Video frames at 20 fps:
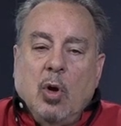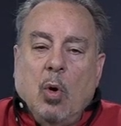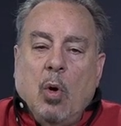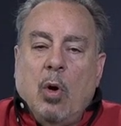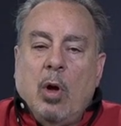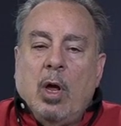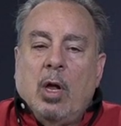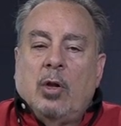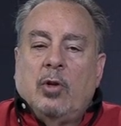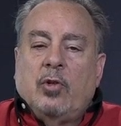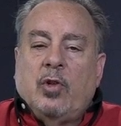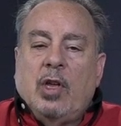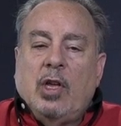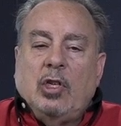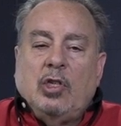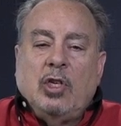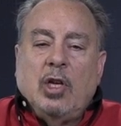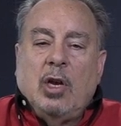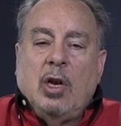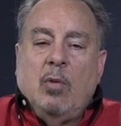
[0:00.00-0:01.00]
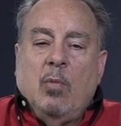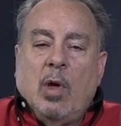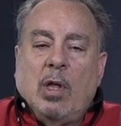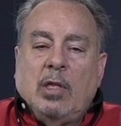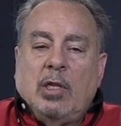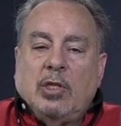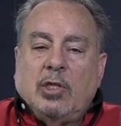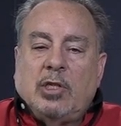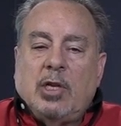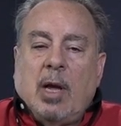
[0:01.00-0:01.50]
oil teach
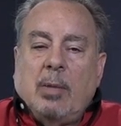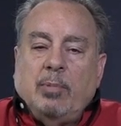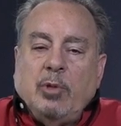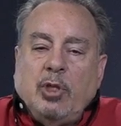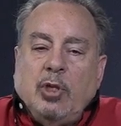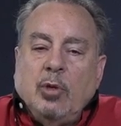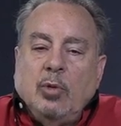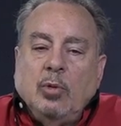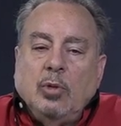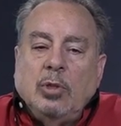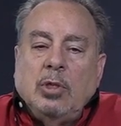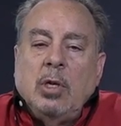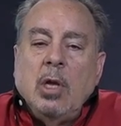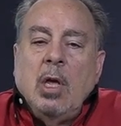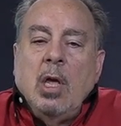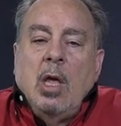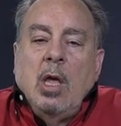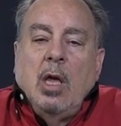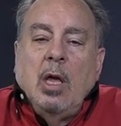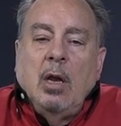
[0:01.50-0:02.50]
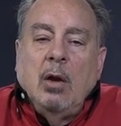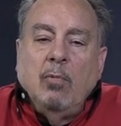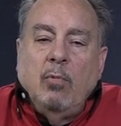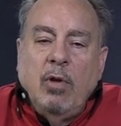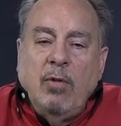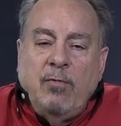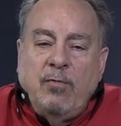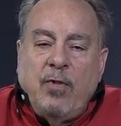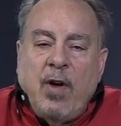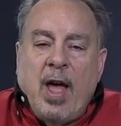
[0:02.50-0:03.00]
anyone the steps used in a
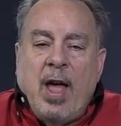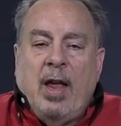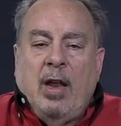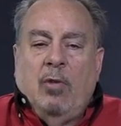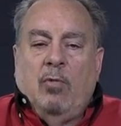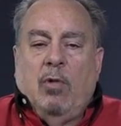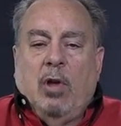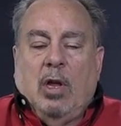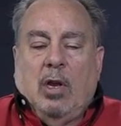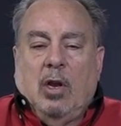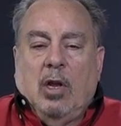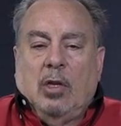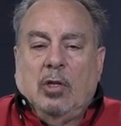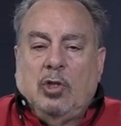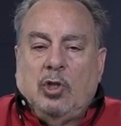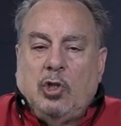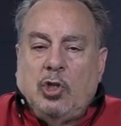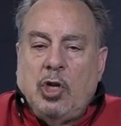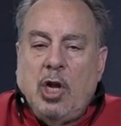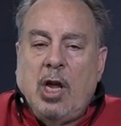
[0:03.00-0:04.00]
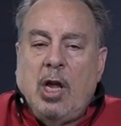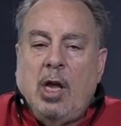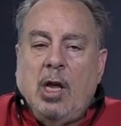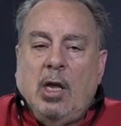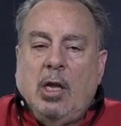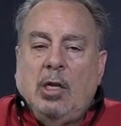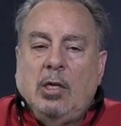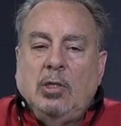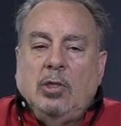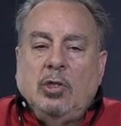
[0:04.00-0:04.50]
refinery to
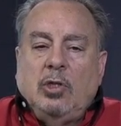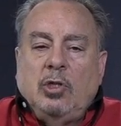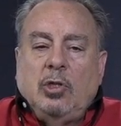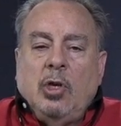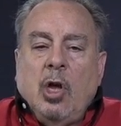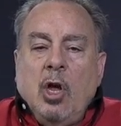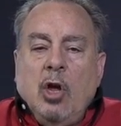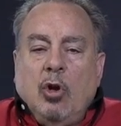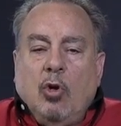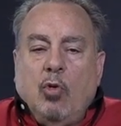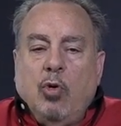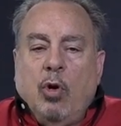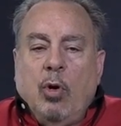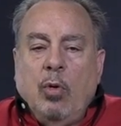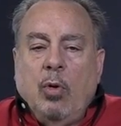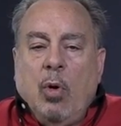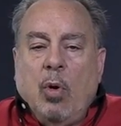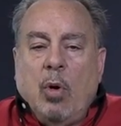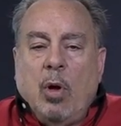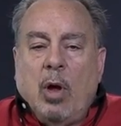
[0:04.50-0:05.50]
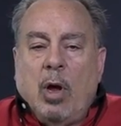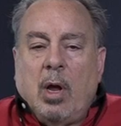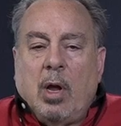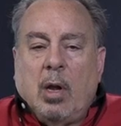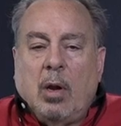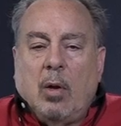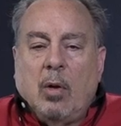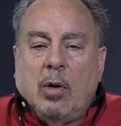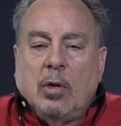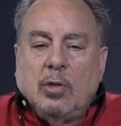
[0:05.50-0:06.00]
change crude oil
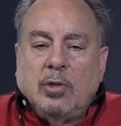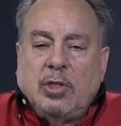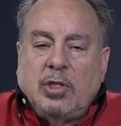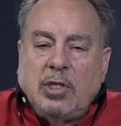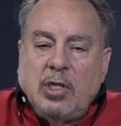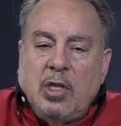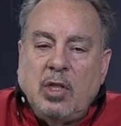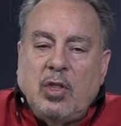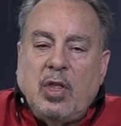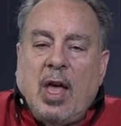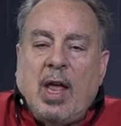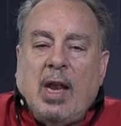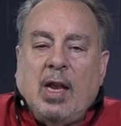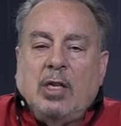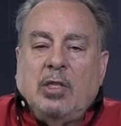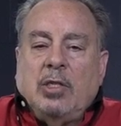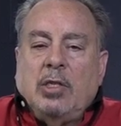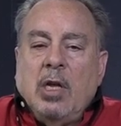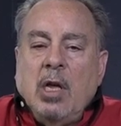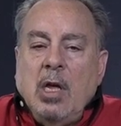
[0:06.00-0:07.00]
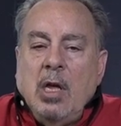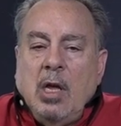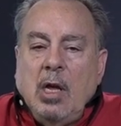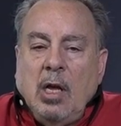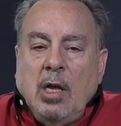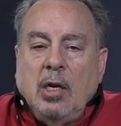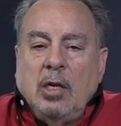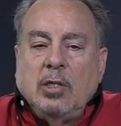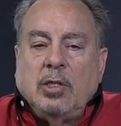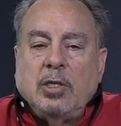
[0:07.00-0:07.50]
or synthetics
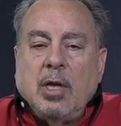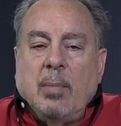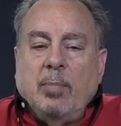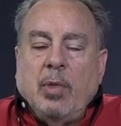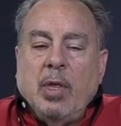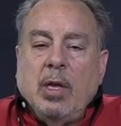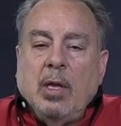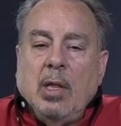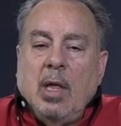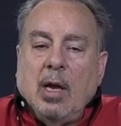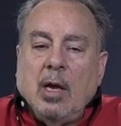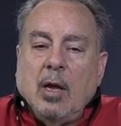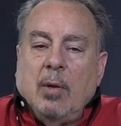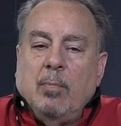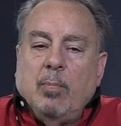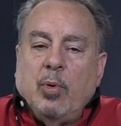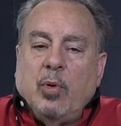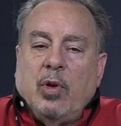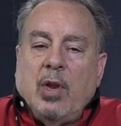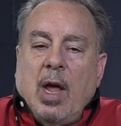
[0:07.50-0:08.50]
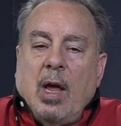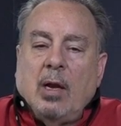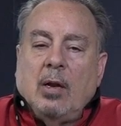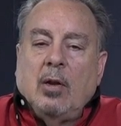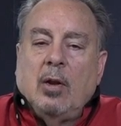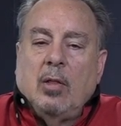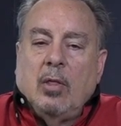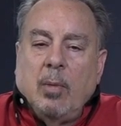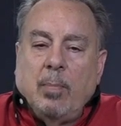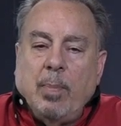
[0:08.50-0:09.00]
into something that can
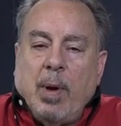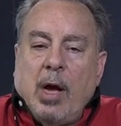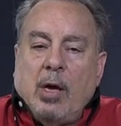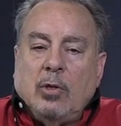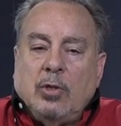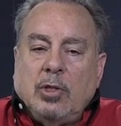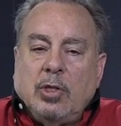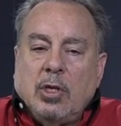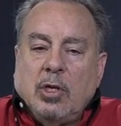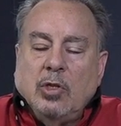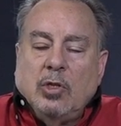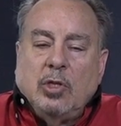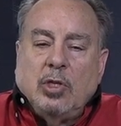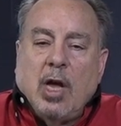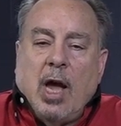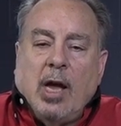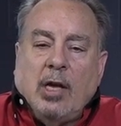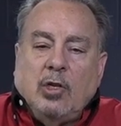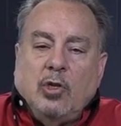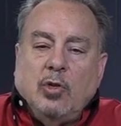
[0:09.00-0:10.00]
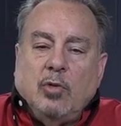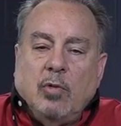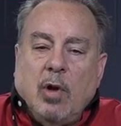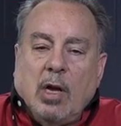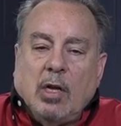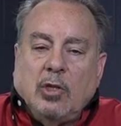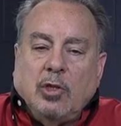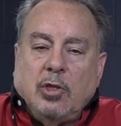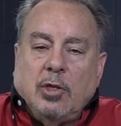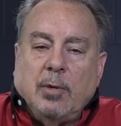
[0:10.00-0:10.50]
protect the parts inside your
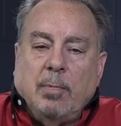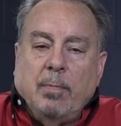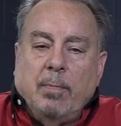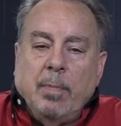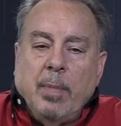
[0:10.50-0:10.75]
engine.